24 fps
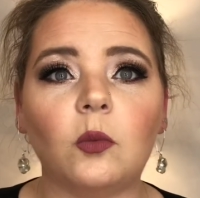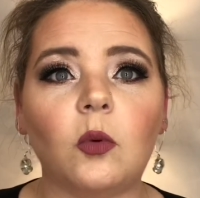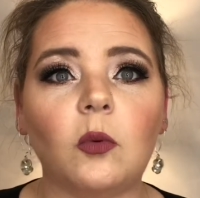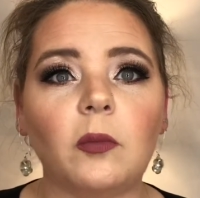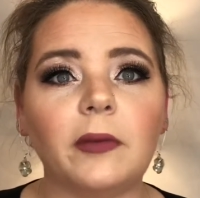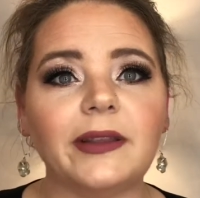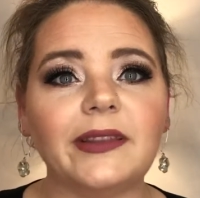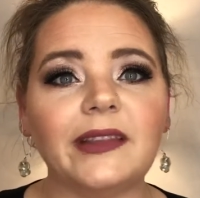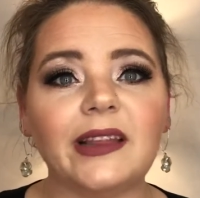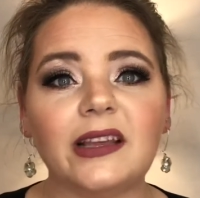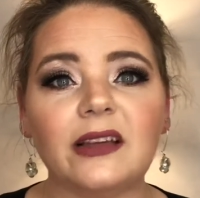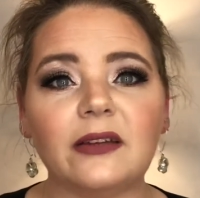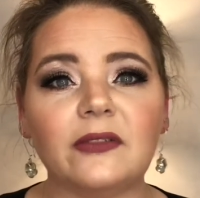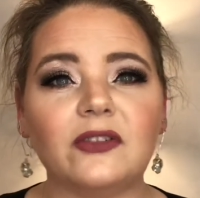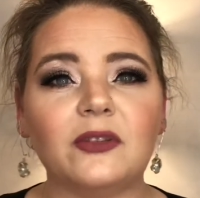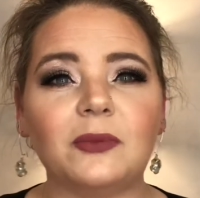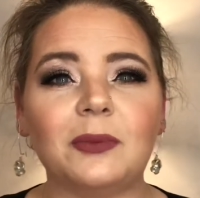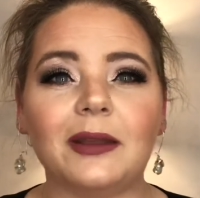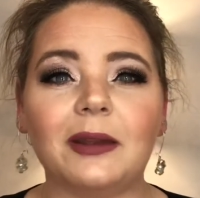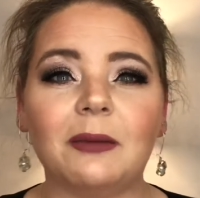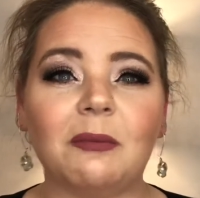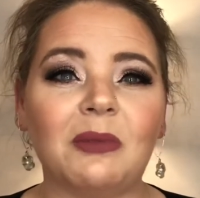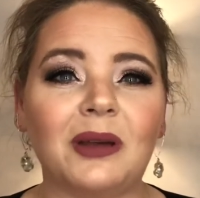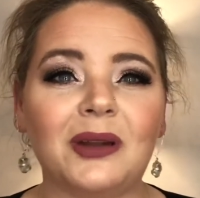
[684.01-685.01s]
when we think of
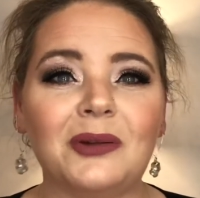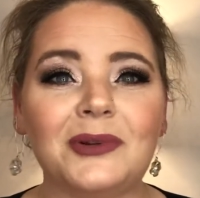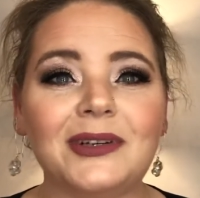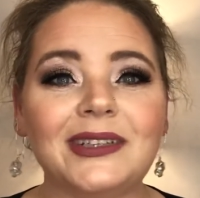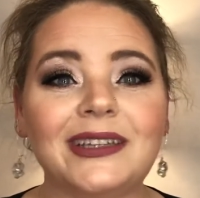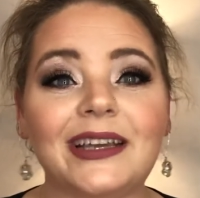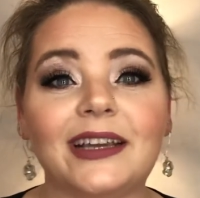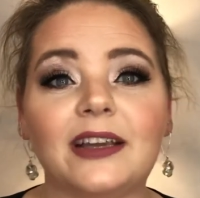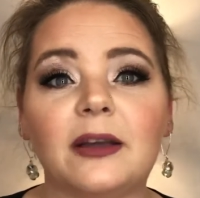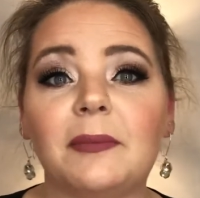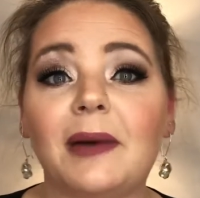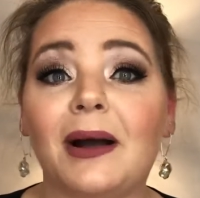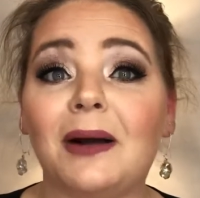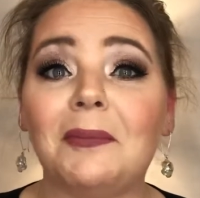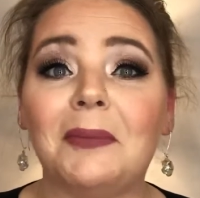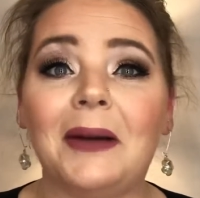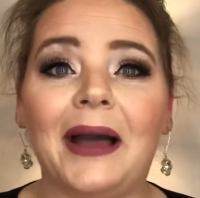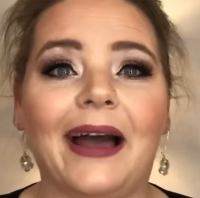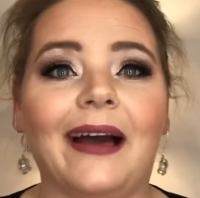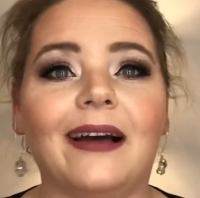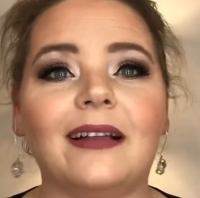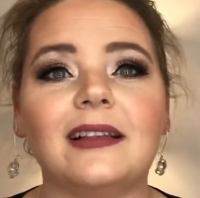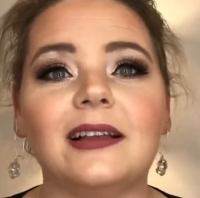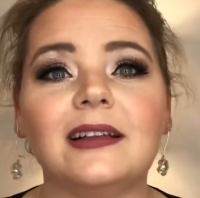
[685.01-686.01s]
spending money, we think about
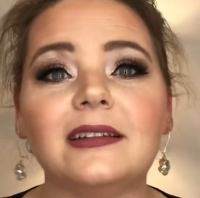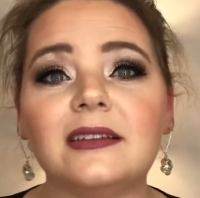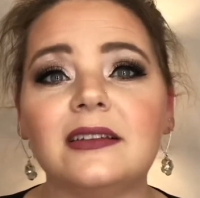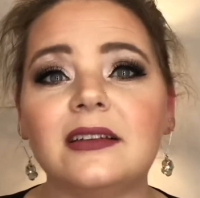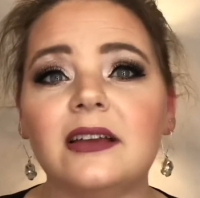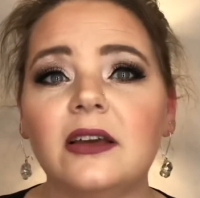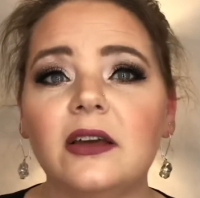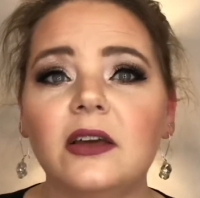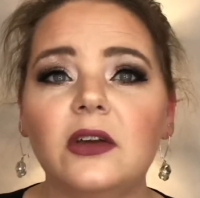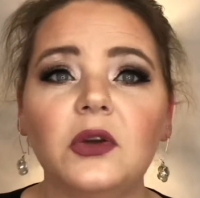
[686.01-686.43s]
palettes,